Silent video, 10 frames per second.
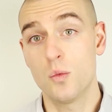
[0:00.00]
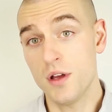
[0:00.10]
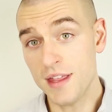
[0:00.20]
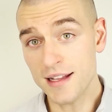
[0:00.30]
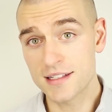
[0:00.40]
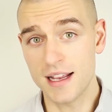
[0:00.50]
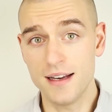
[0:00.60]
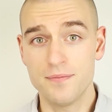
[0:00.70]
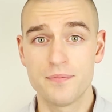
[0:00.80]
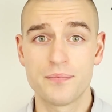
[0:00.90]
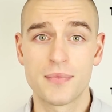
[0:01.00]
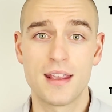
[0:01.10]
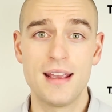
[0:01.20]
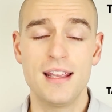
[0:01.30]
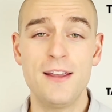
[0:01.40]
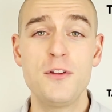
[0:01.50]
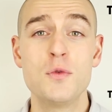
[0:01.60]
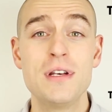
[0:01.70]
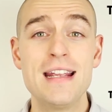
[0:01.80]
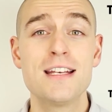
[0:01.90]
With that said, if
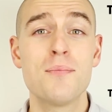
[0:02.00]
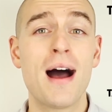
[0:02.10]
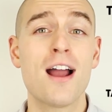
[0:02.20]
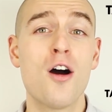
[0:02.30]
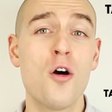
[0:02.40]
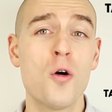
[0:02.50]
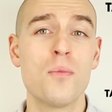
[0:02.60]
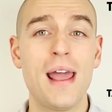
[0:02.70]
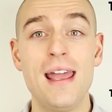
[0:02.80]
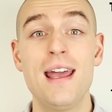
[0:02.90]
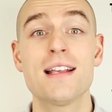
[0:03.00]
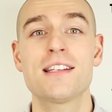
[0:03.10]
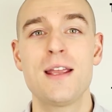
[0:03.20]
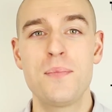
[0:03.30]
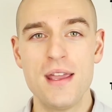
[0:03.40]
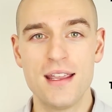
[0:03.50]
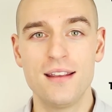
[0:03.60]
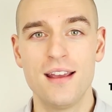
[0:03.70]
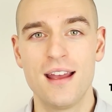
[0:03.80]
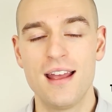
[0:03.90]
you need to buy a home ASAP